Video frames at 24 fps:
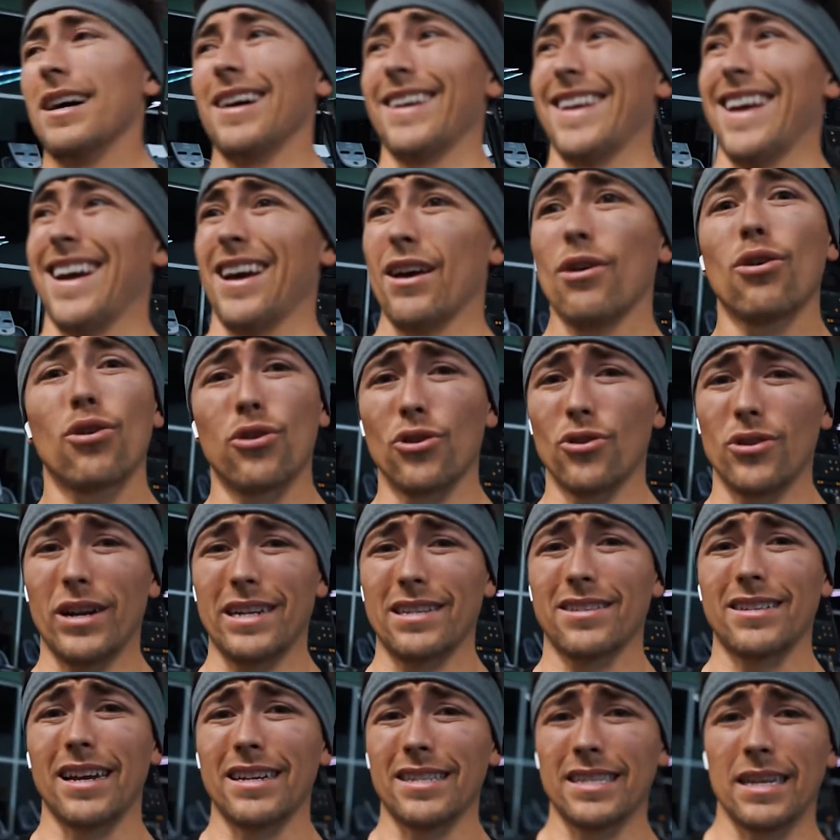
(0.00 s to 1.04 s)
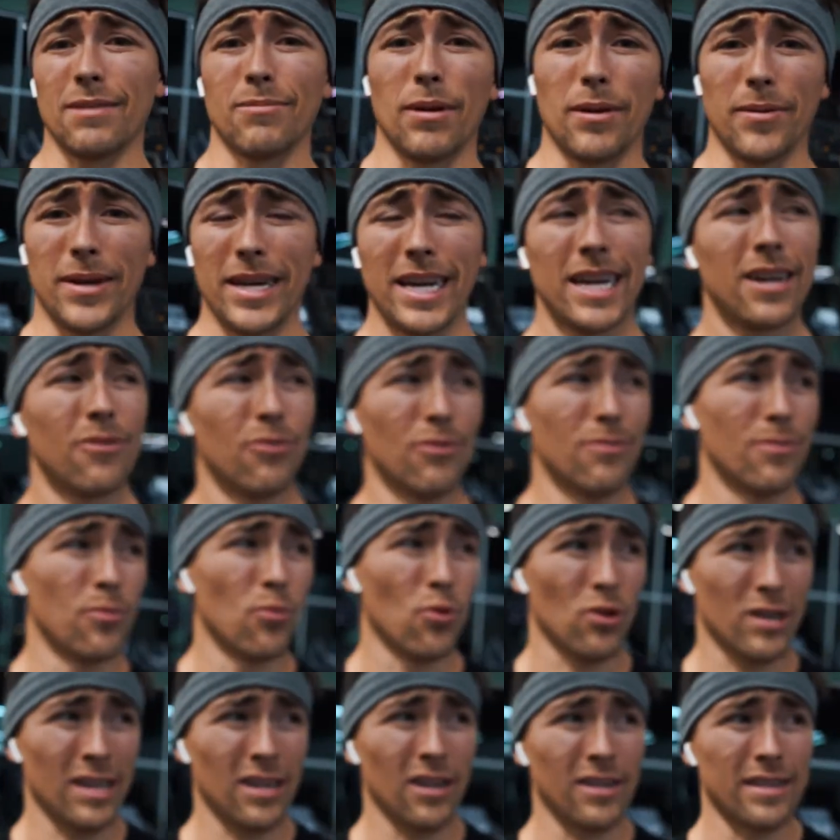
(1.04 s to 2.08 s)
Oh yeah, third exercise then, baby. We've been
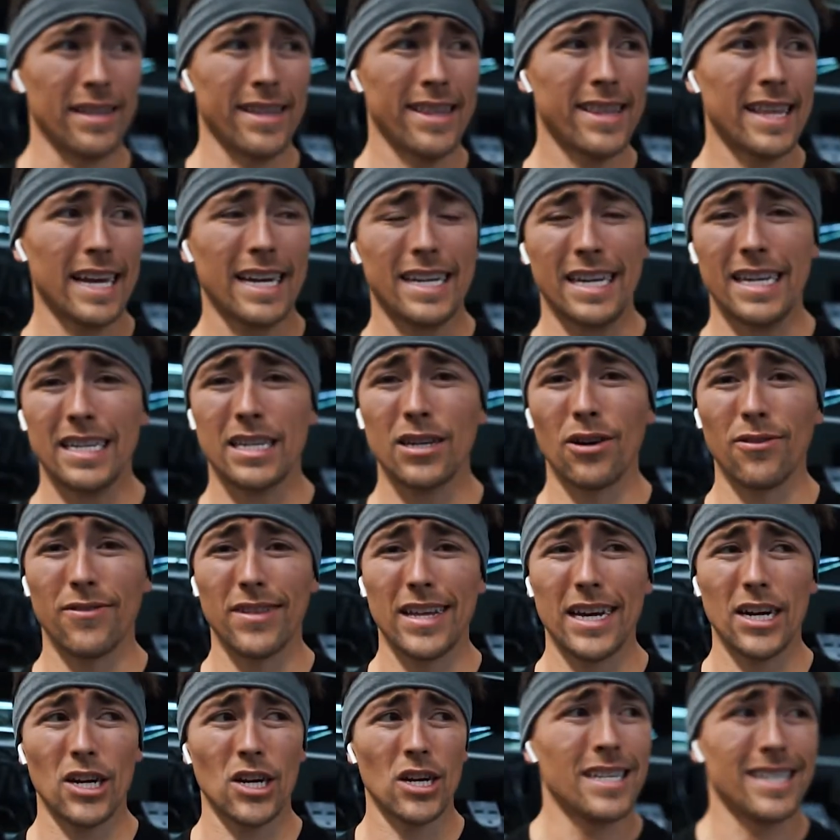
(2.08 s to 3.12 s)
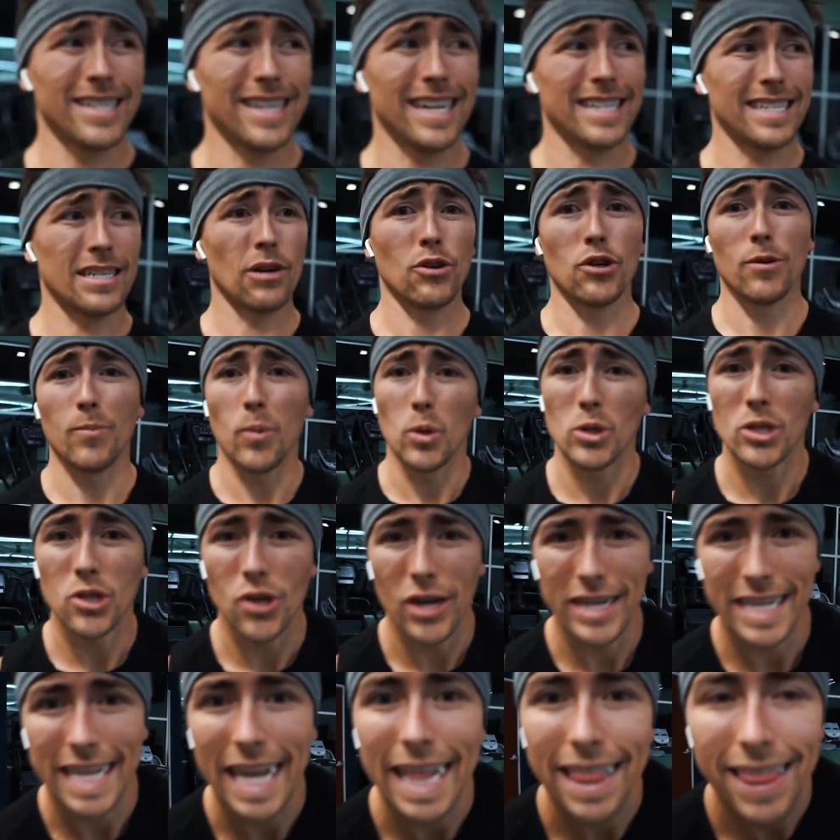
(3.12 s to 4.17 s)
working on the thickness over there. So you guys know your boy's
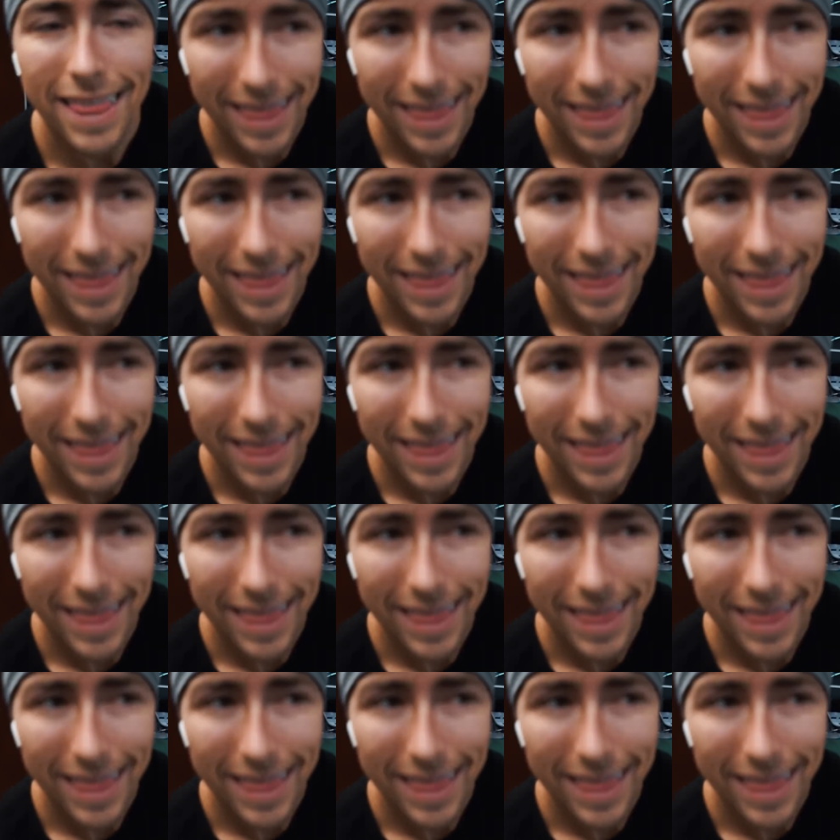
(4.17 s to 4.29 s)
trying to get